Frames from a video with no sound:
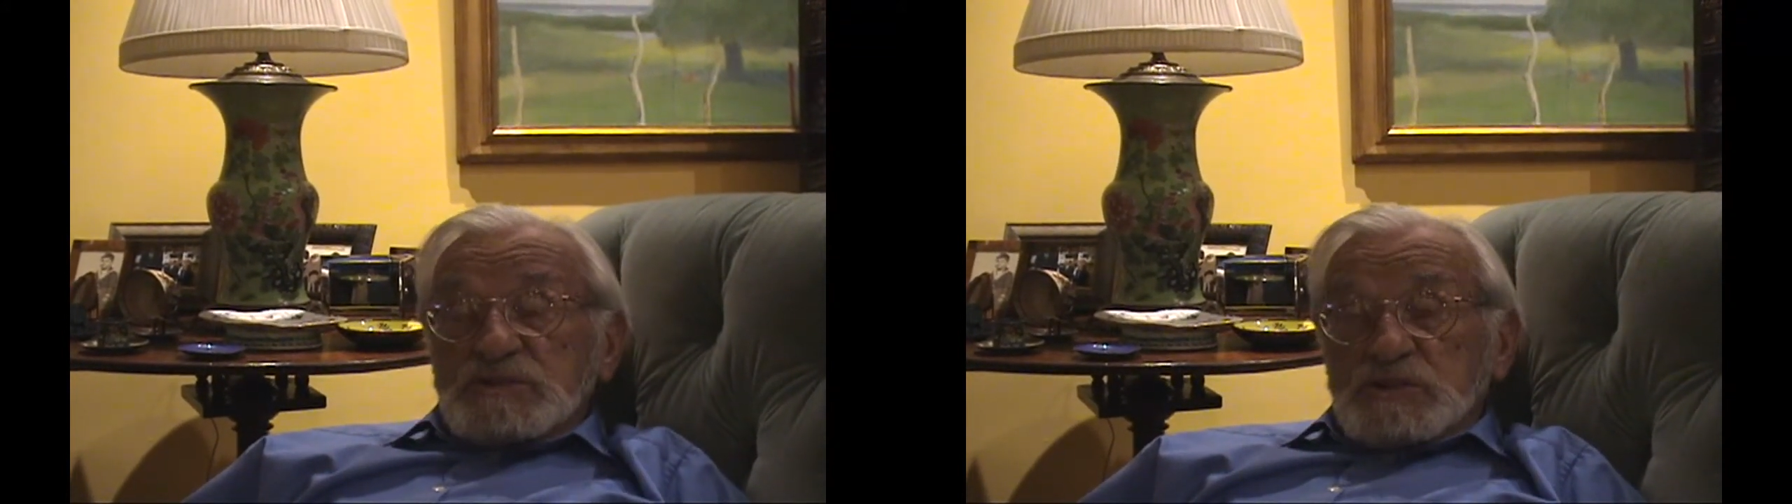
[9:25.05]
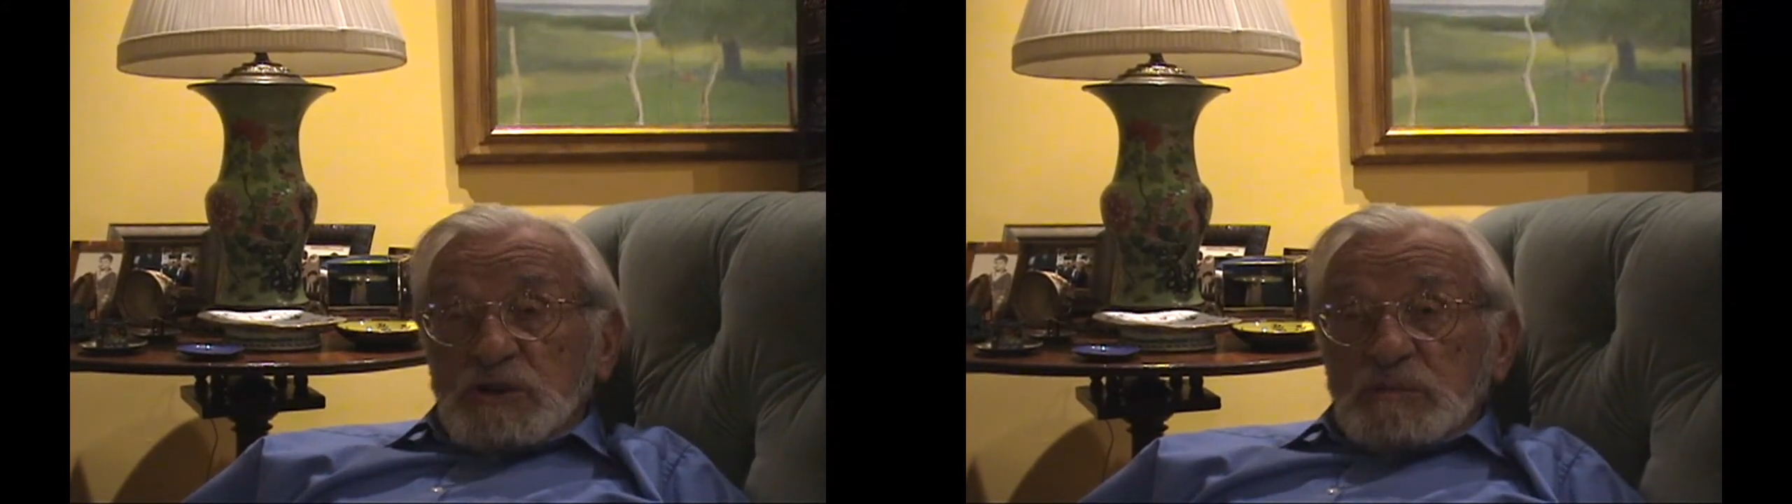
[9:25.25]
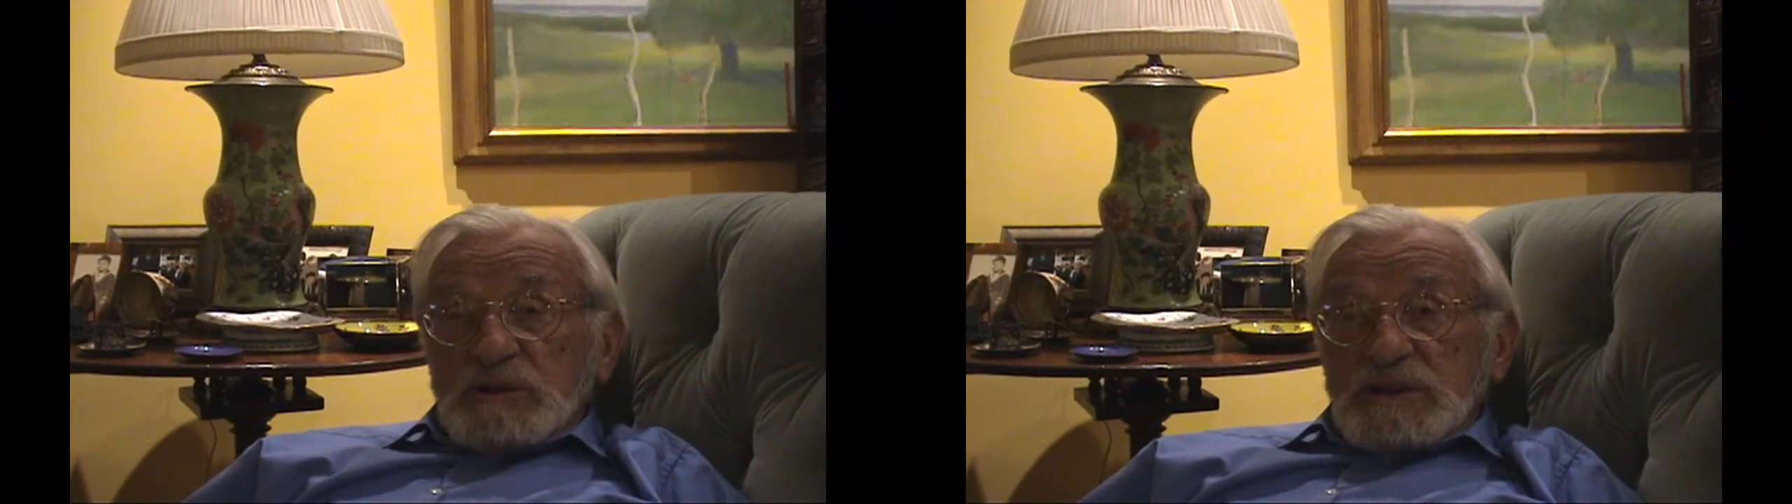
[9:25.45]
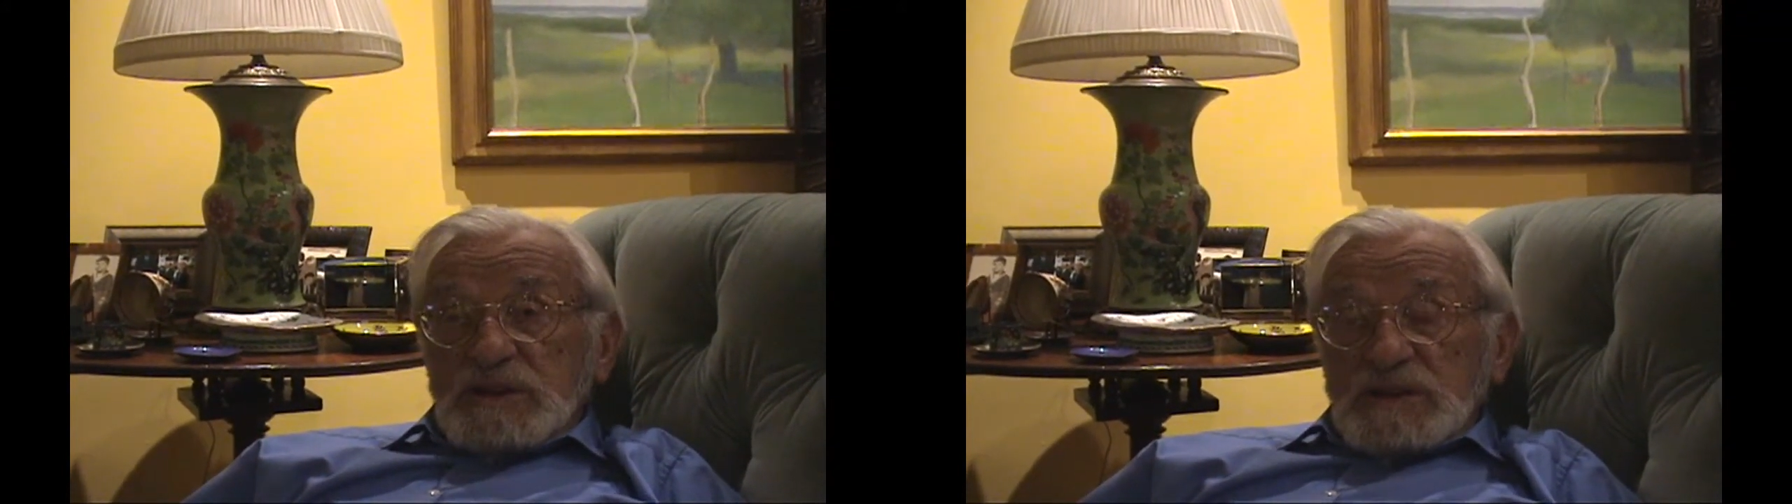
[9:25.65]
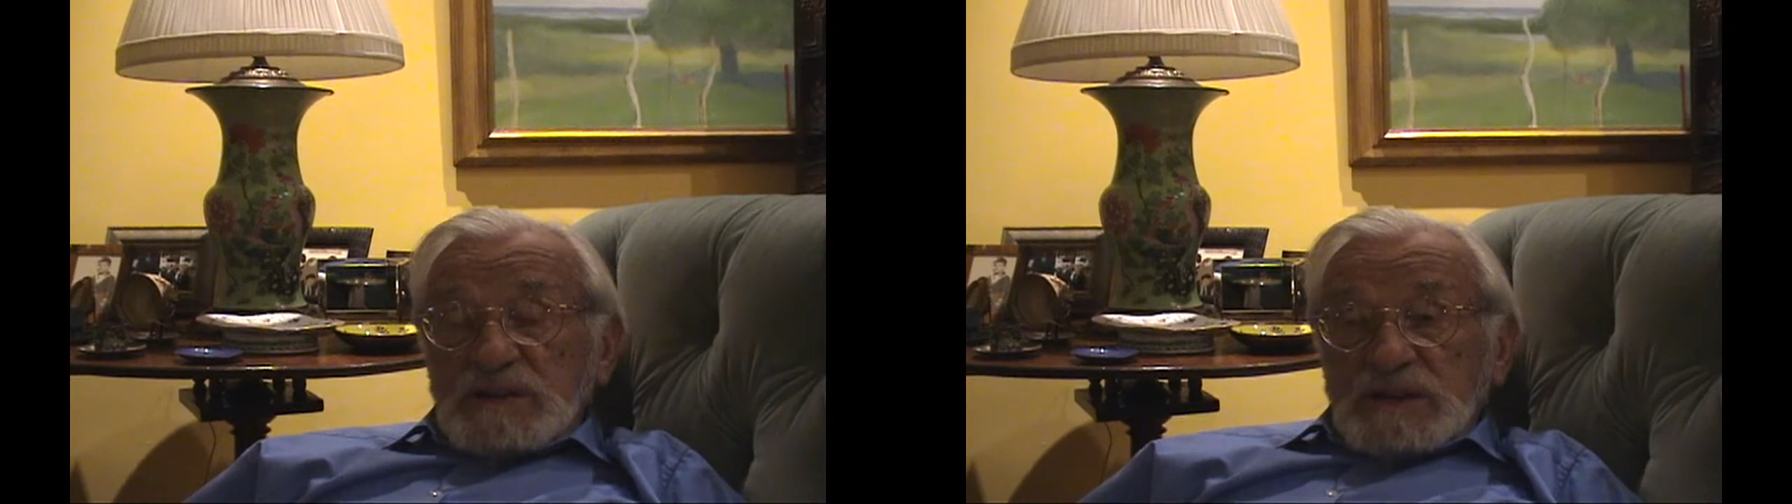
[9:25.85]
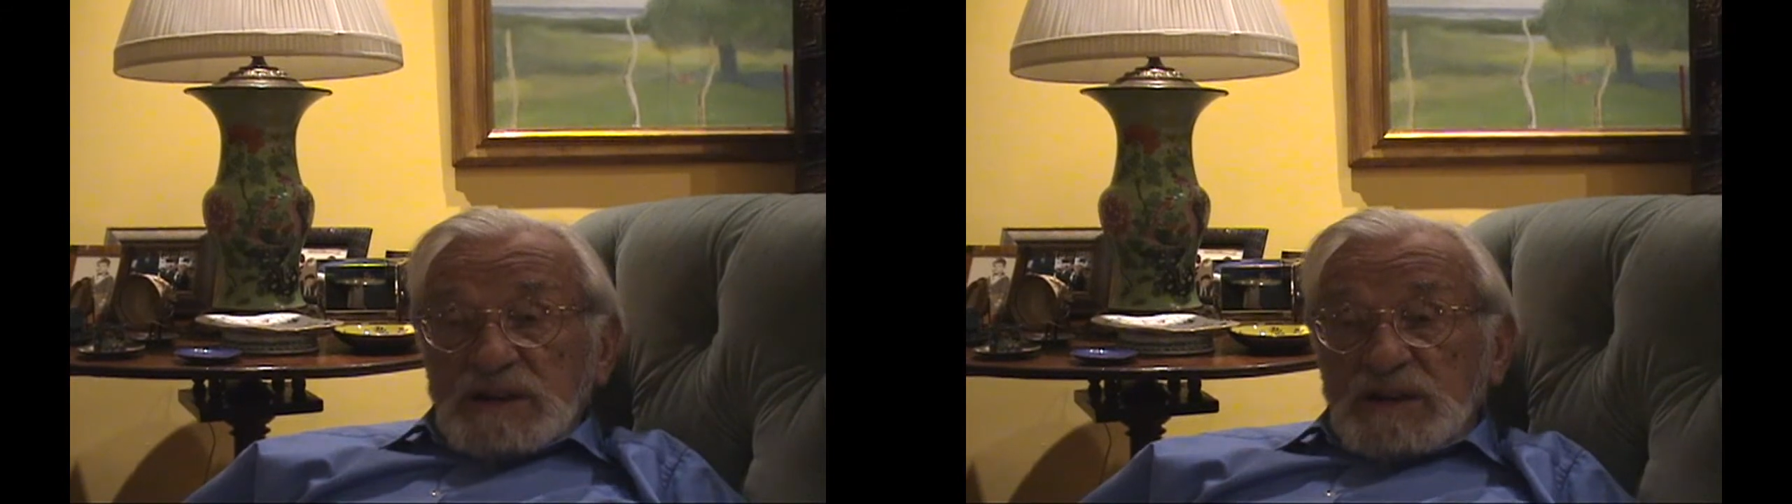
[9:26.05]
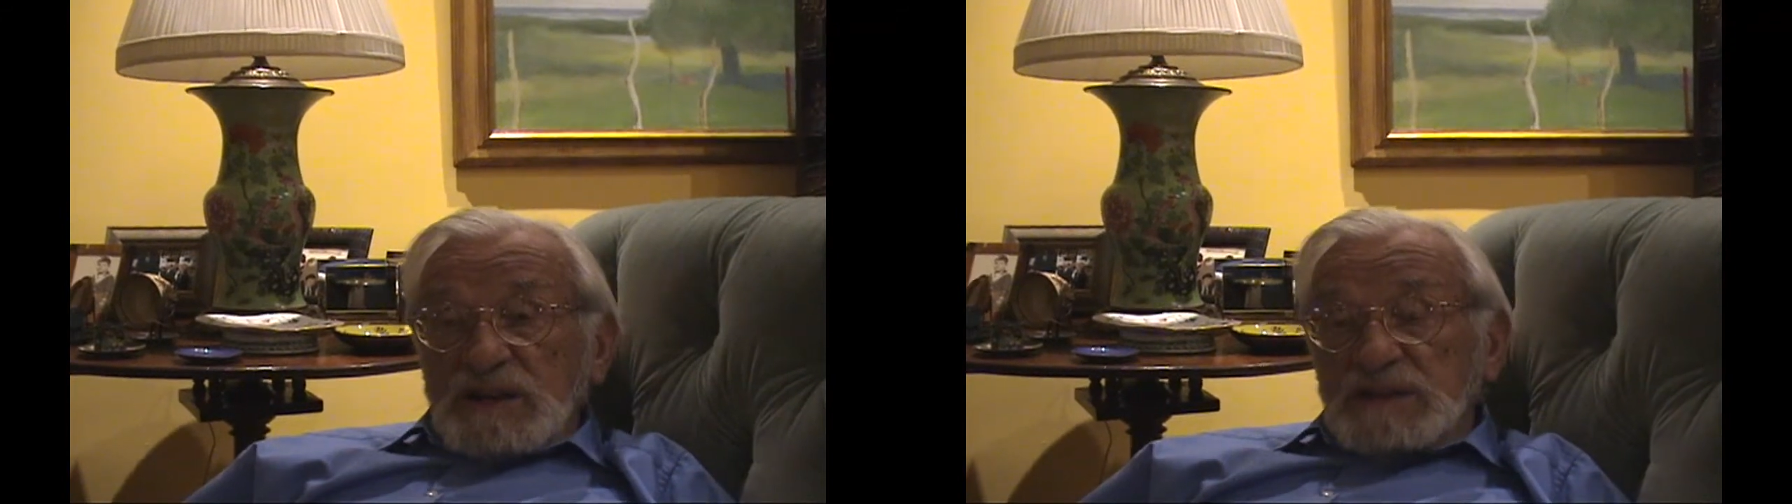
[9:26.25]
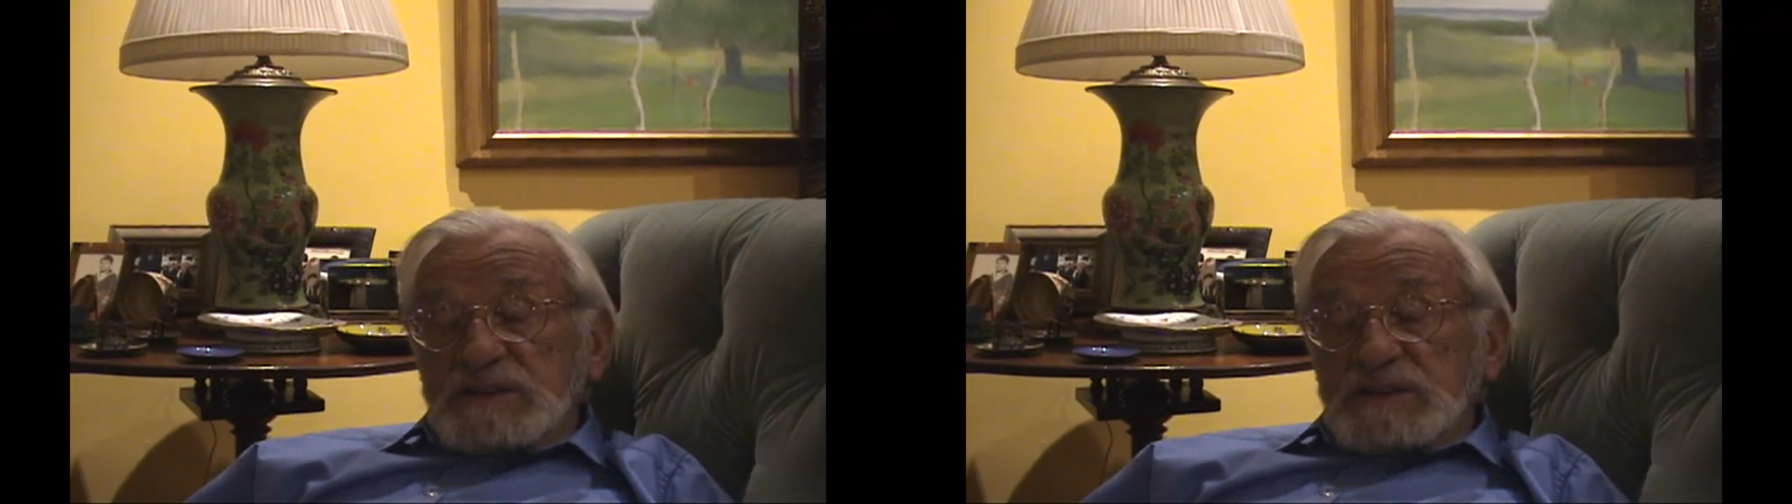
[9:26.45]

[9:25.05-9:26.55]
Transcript: Germany in